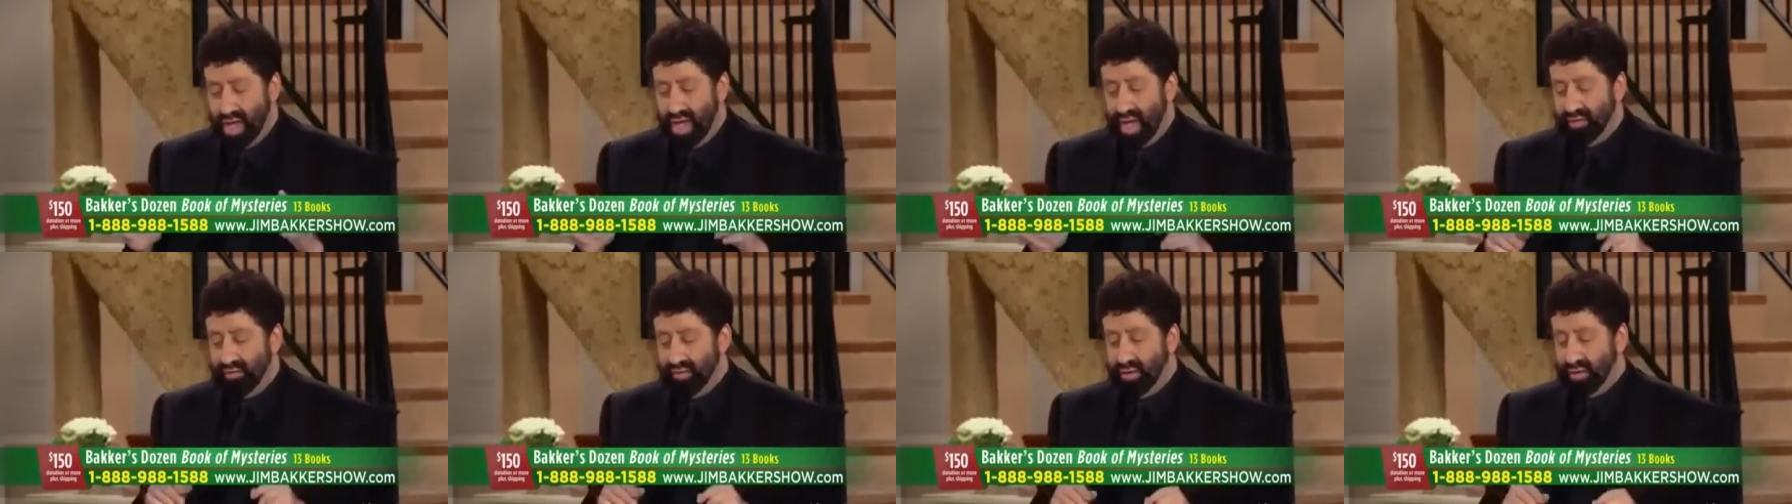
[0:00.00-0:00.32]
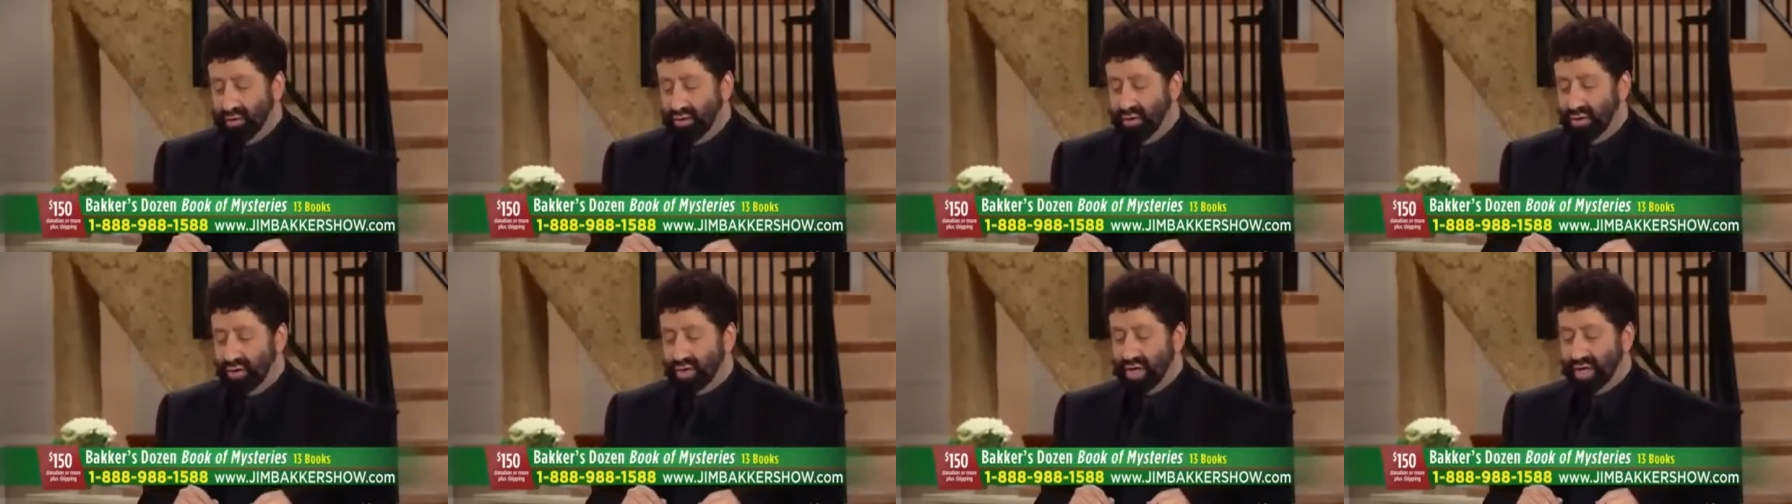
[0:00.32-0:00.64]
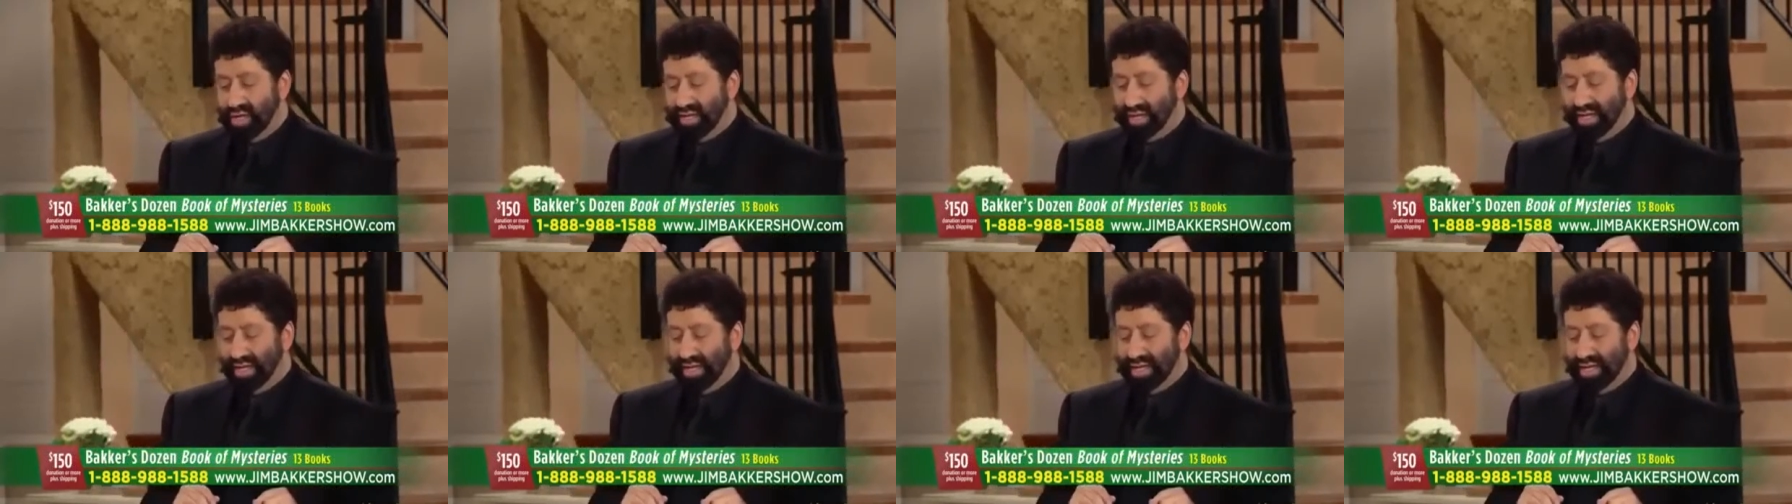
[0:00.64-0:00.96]
If you look
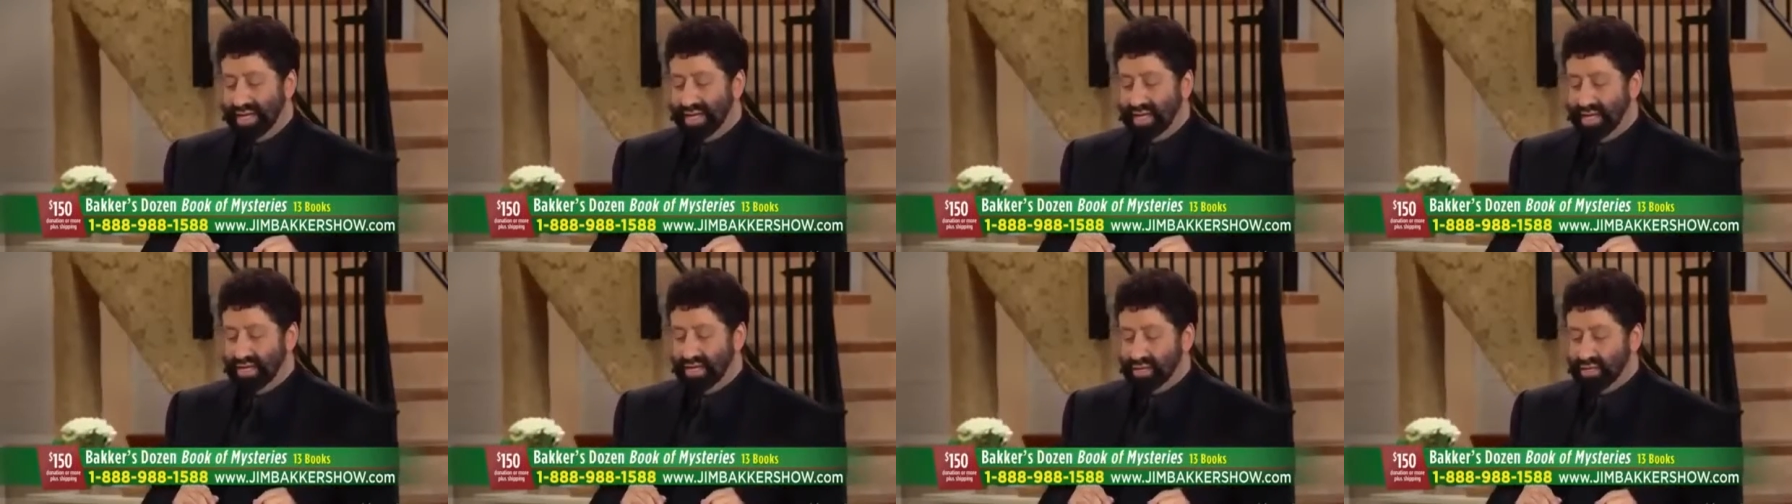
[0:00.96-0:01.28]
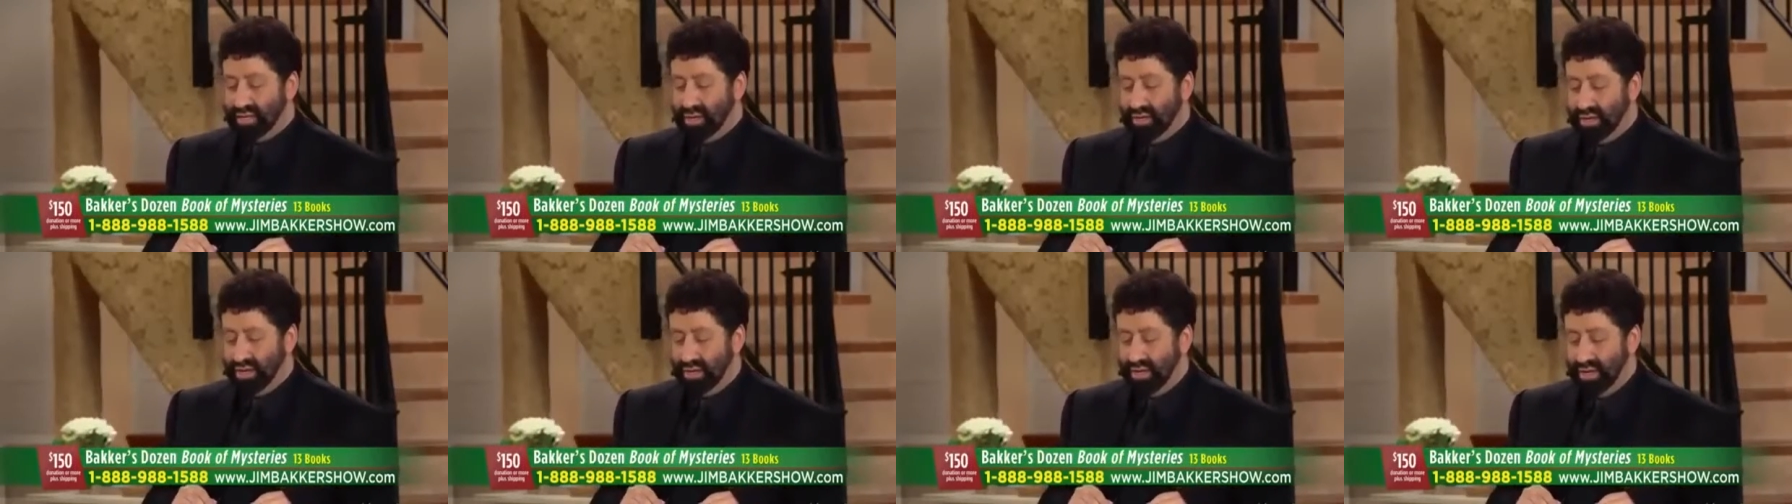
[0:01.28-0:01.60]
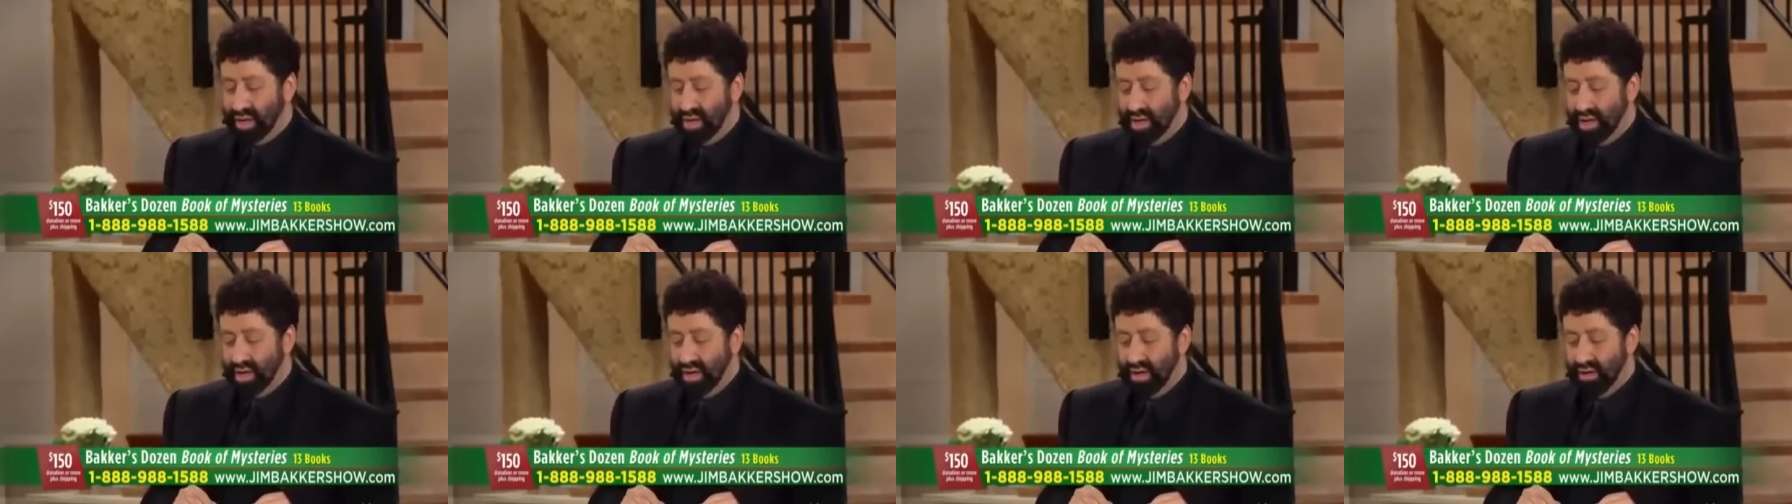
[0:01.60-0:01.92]
at the eastern
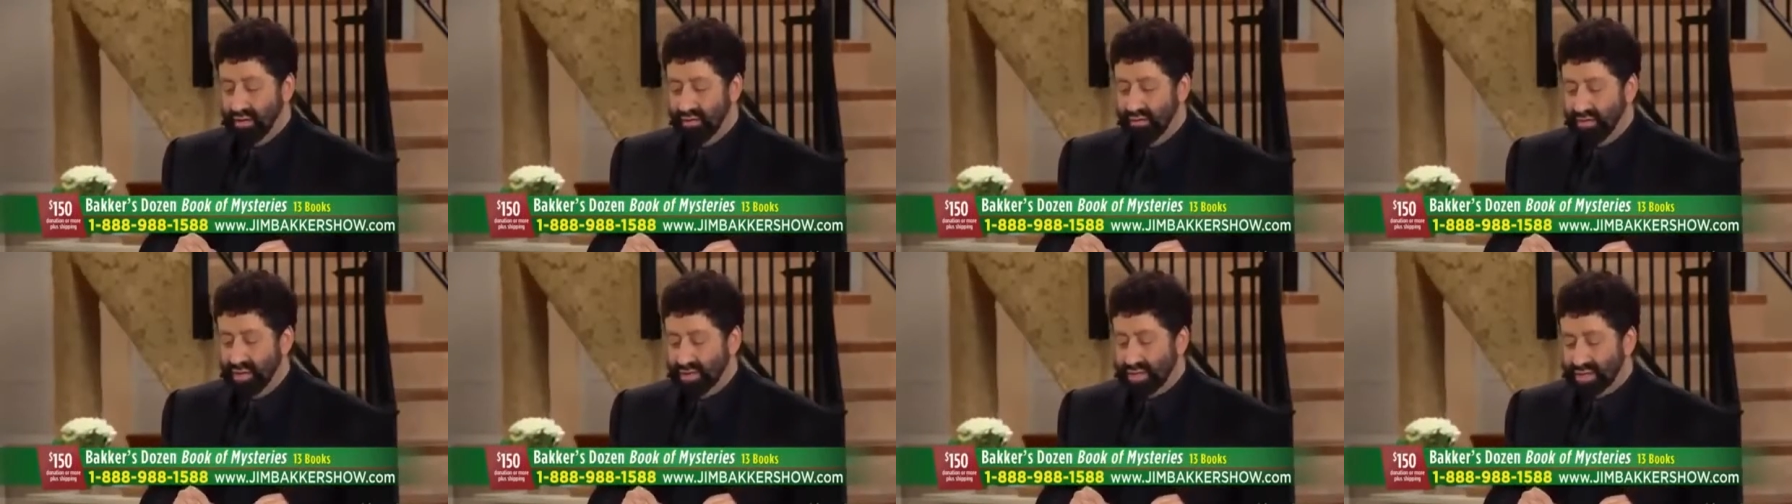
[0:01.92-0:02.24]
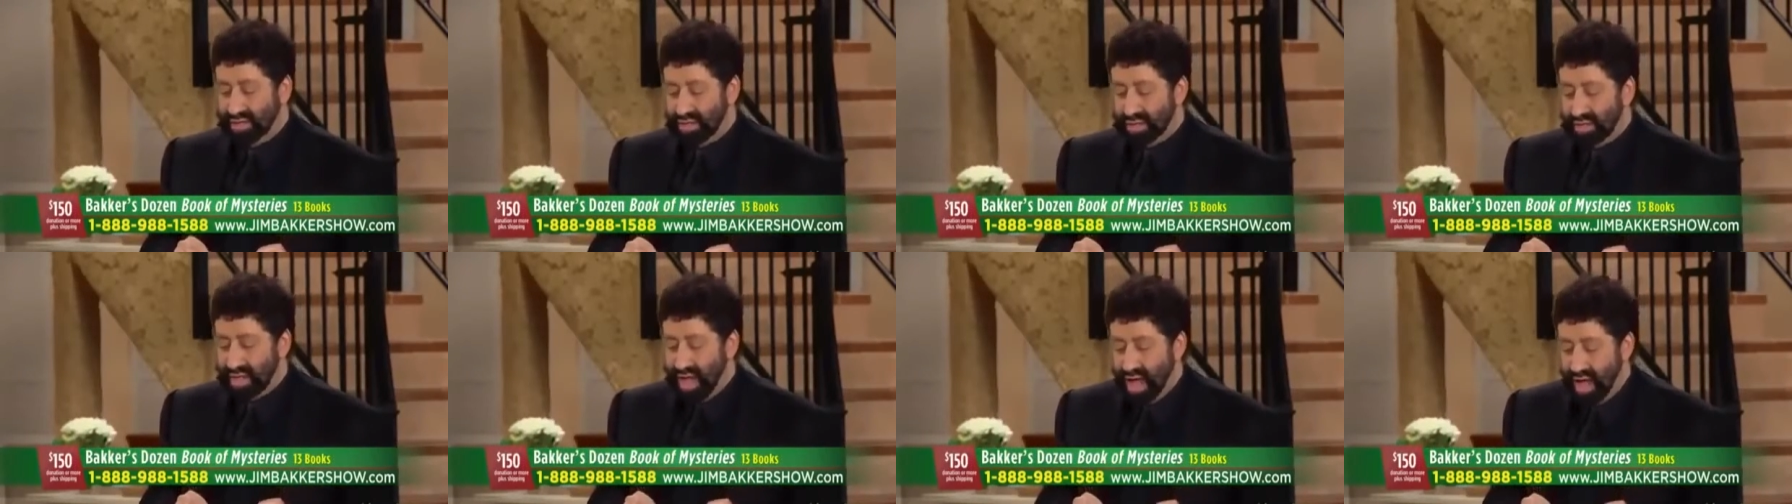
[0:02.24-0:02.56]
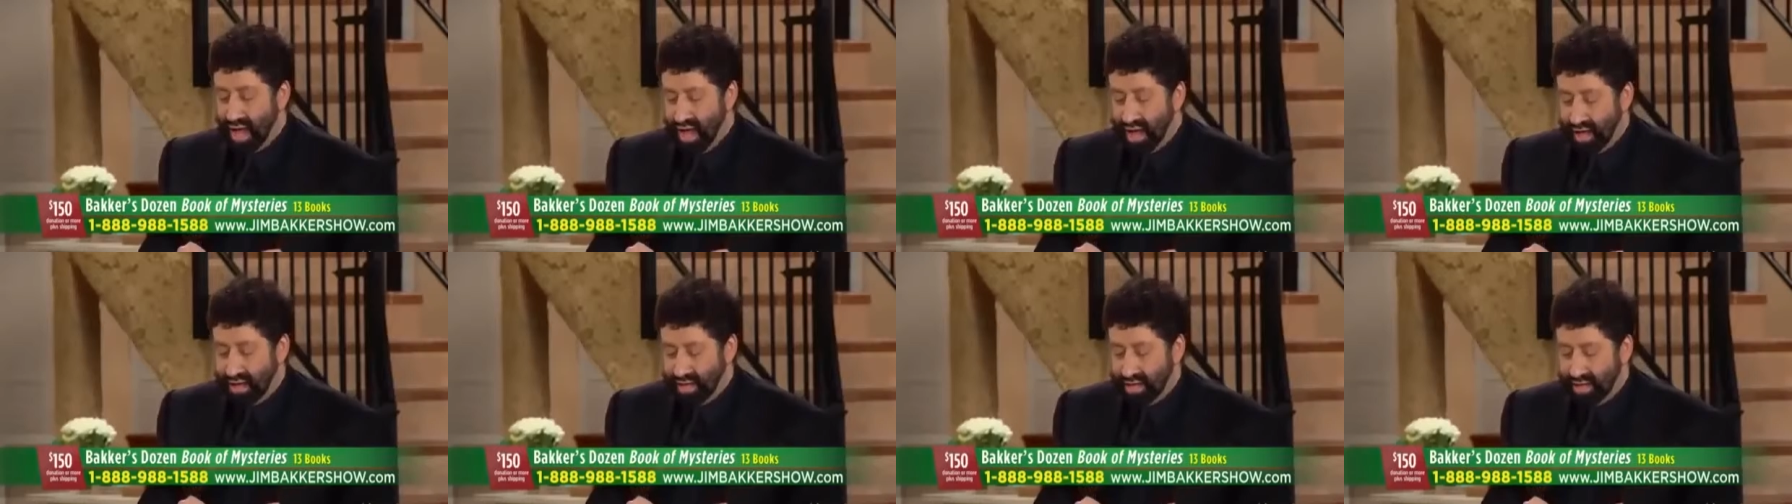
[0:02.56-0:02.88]

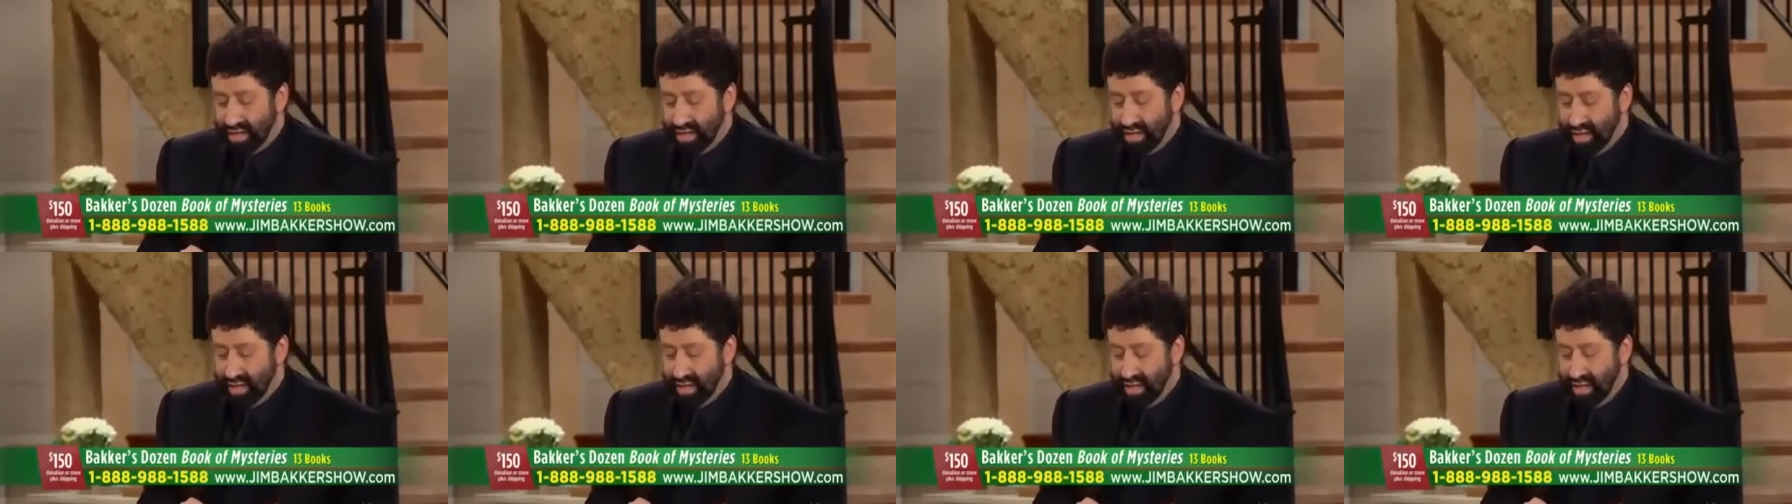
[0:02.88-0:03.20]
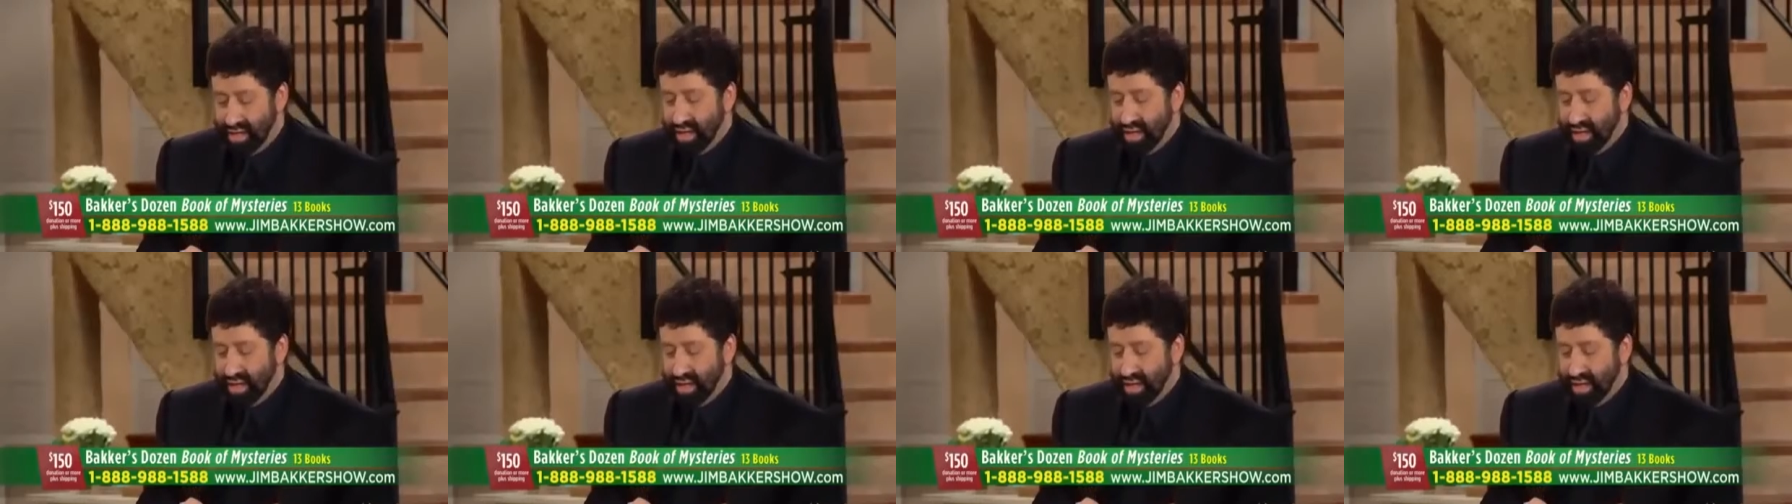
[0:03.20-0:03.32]
facade, if